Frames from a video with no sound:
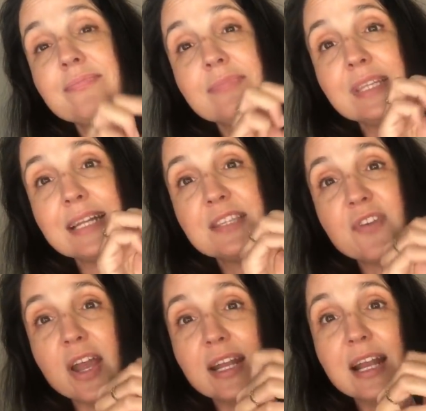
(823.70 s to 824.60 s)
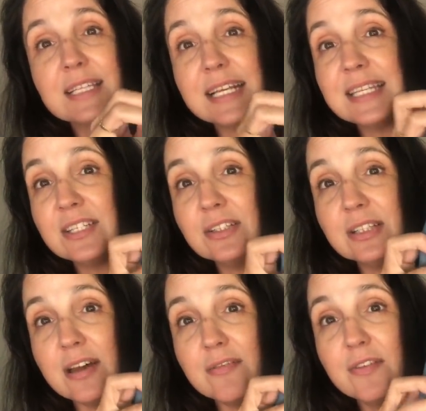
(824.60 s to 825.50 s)
but that's fine because I still
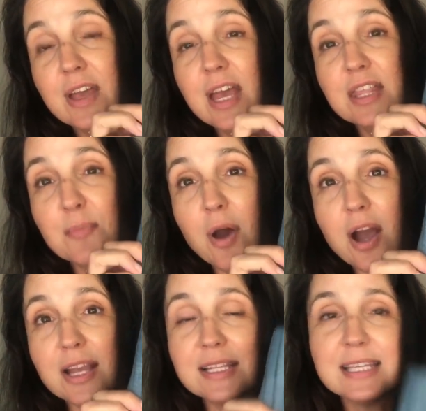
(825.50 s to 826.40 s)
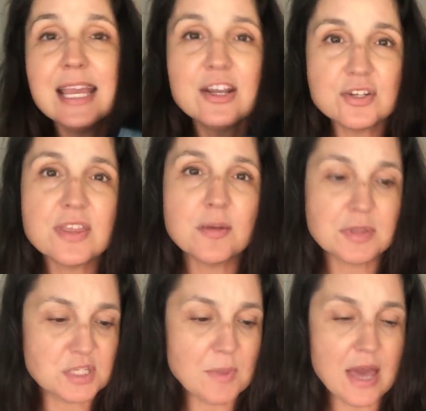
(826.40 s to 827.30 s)
love the pockets. Here's the thing with
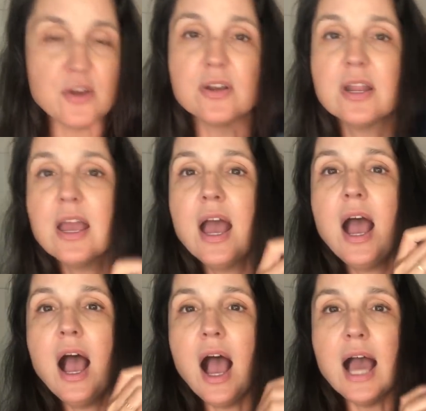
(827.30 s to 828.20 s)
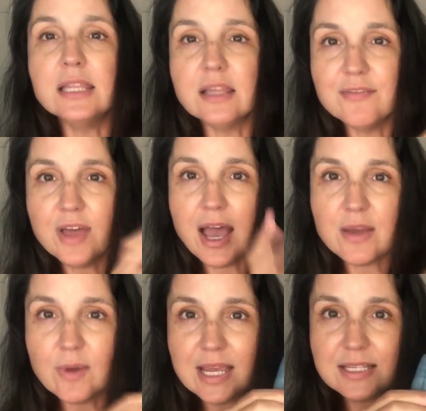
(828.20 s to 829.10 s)
this pattern. I love the high
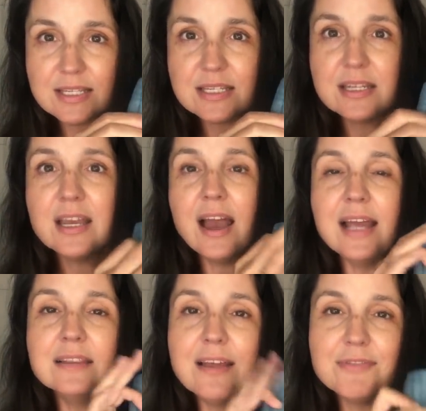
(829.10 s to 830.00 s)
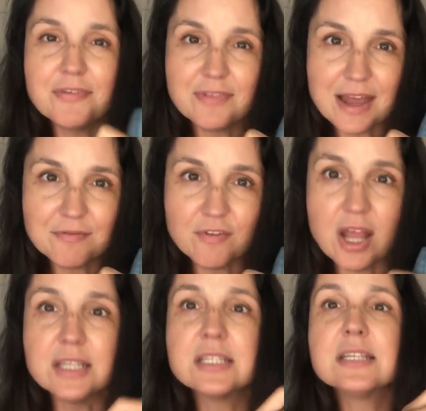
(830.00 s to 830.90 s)
waist. I love the flat
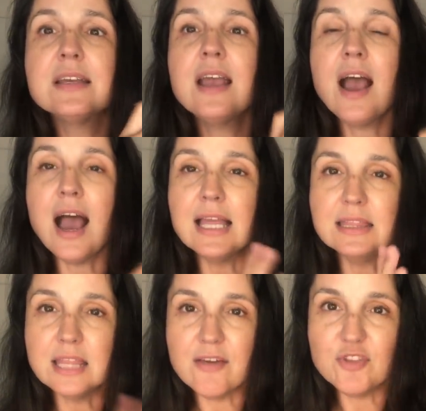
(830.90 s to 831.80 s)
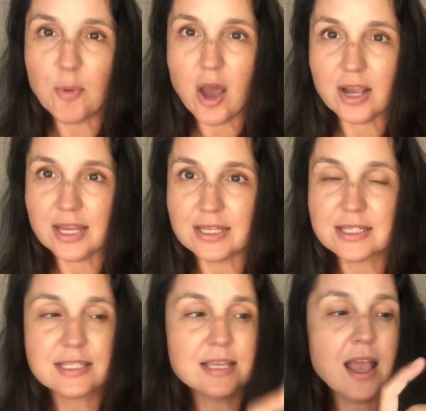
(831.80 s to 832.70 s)
front. I love the
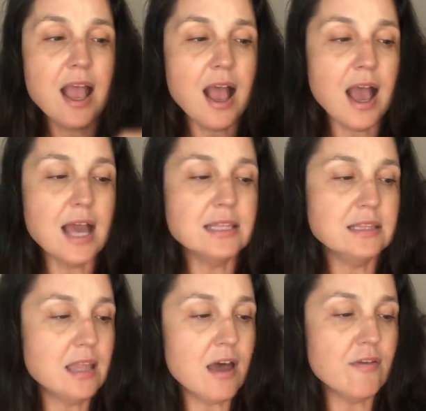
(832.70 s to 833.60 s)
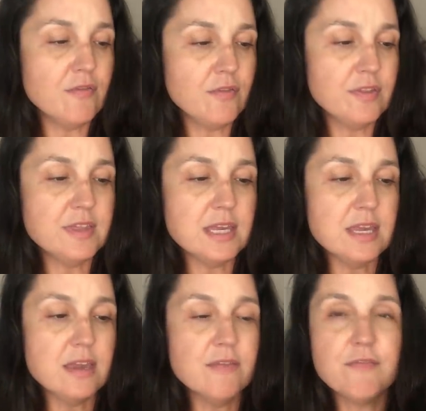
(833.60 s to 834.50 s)
pockets. I love
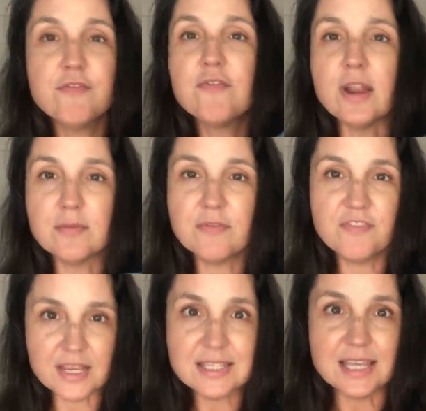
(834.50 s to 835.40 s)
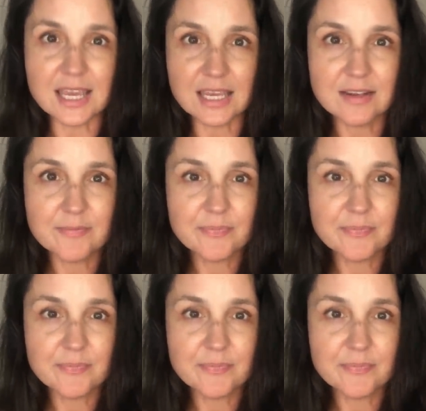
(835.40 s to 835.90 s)
the front facing.